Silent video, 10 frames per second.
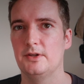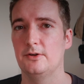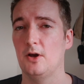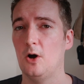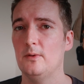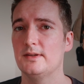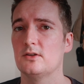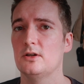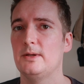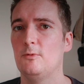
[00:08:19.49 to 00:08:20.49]
There's always
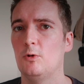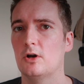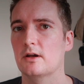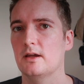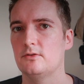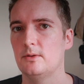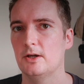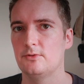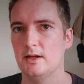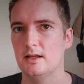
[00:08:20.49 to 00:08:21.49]
going to be work in Ruby
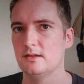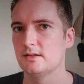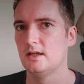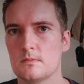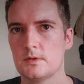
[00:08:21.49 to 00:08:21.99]
on Rails.